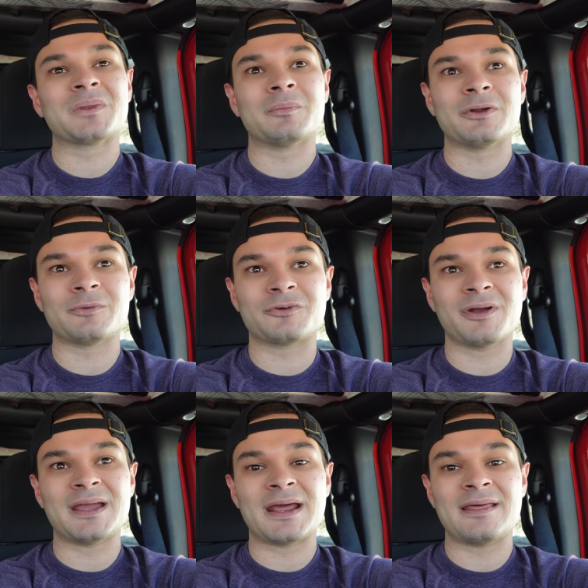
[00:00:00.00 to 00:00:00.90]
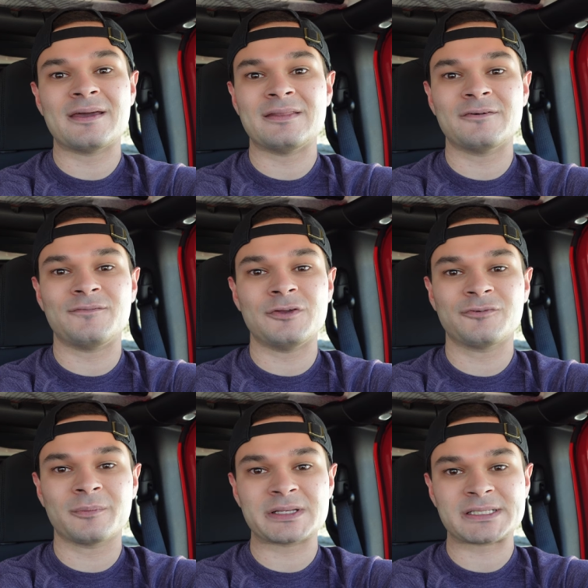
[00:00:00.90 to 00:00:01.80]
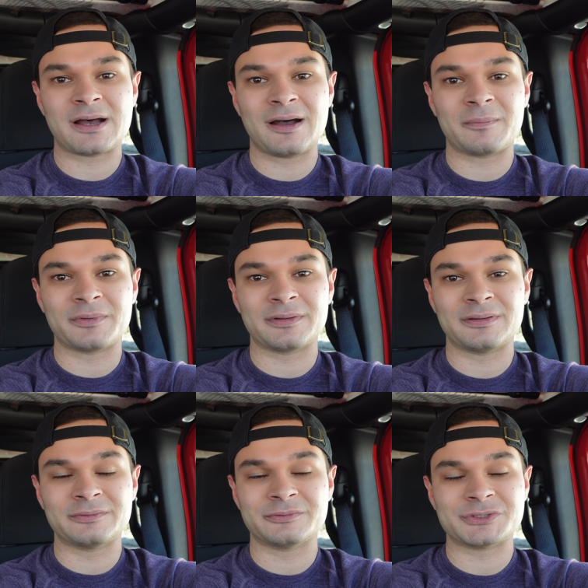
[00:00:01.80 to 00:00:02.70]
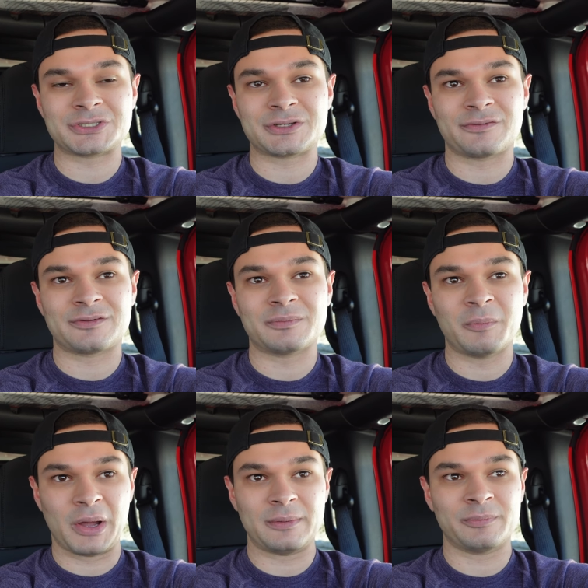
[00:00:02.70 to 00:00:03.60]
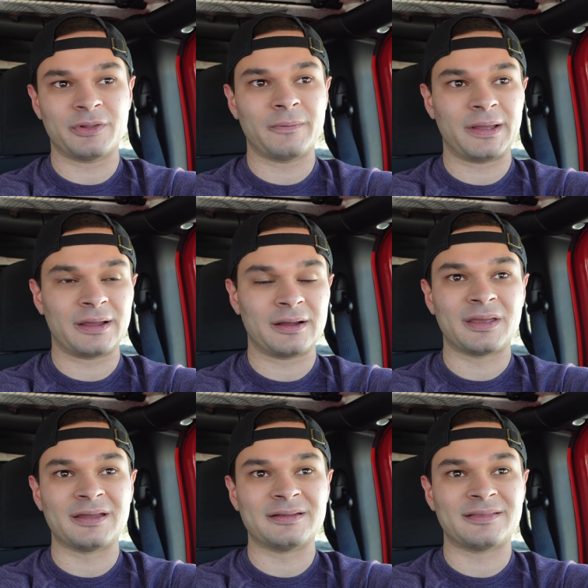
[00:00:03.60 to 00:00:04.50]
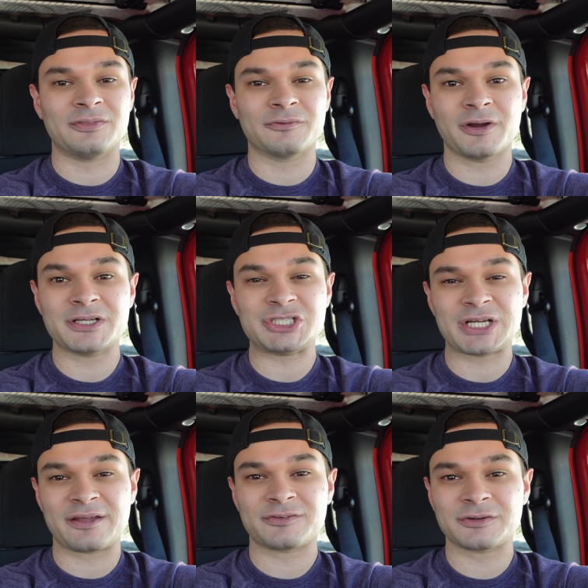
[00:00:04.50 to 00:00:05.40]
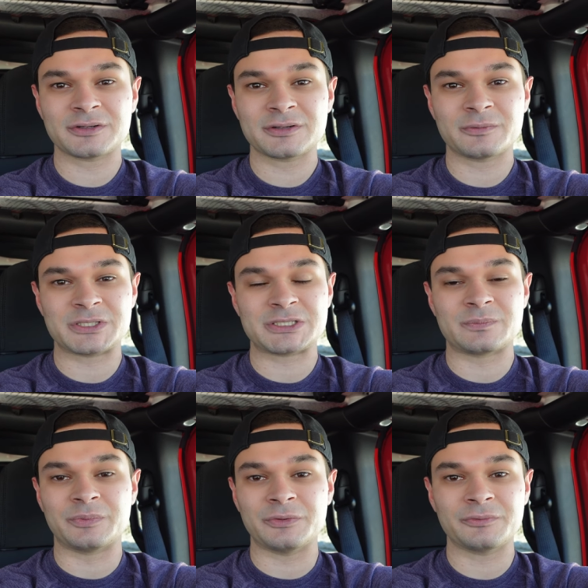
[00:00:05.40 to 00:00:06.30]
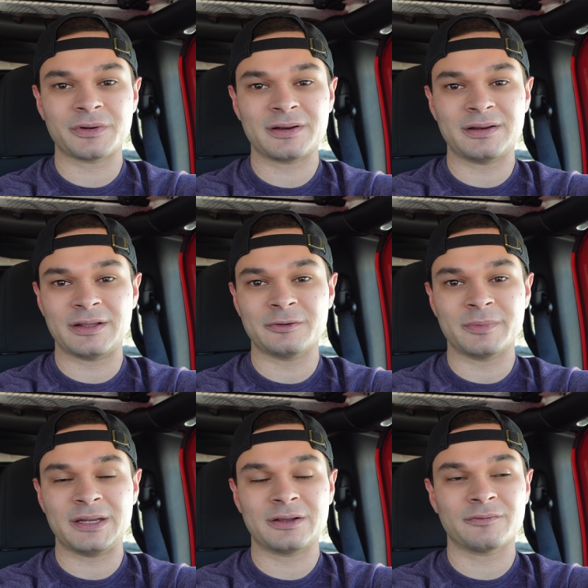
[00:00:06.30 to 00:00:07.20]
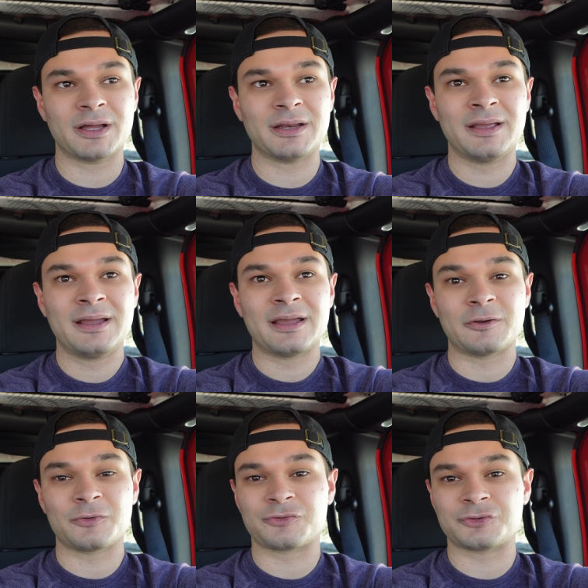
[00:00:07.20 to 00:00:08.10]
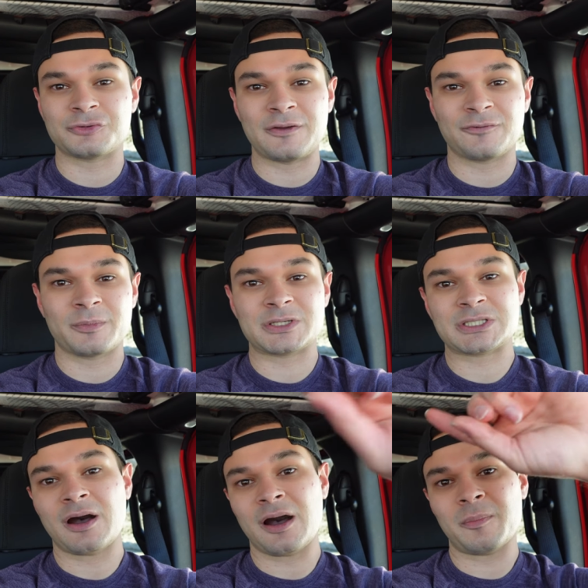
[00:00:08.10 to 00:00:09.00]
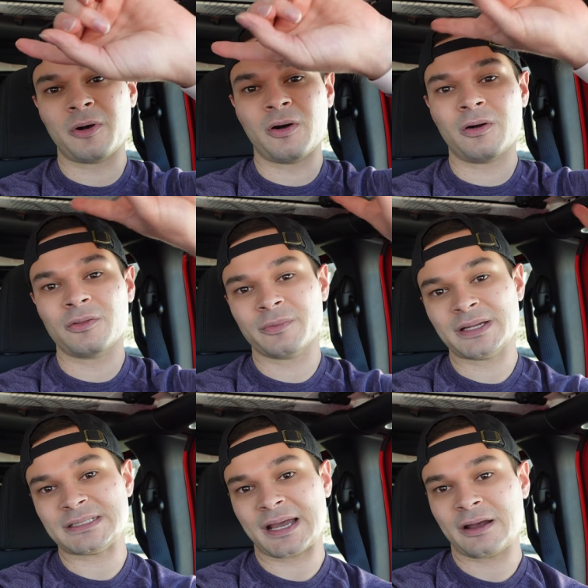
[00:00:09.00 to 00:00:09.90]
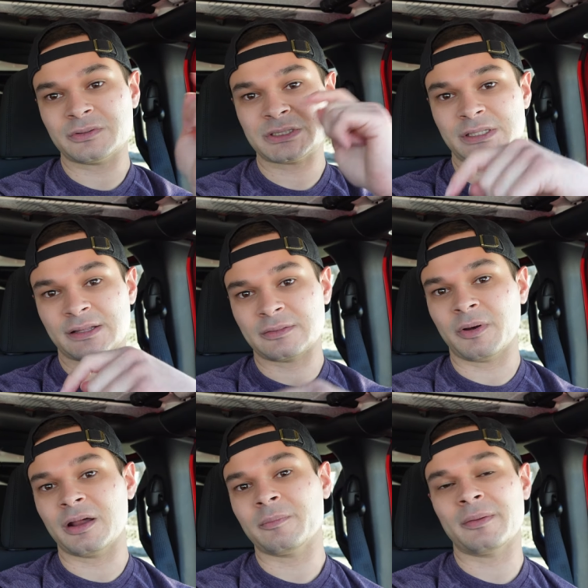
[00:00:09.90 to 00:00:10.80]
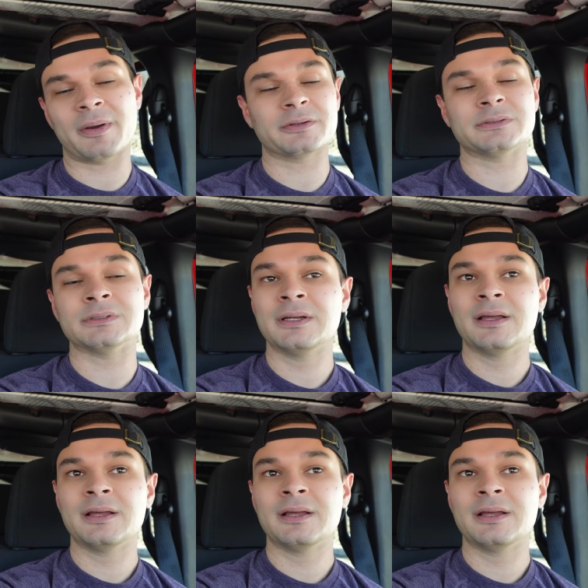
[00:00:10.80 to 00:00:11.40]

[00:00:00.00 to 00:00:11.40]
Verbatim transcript: but it was great. And then the view from the top, it was just mind blowing. And the run Jester, which is a blue run and intermediate run, goes straight from the top all the way down to like the bottom of the mountain.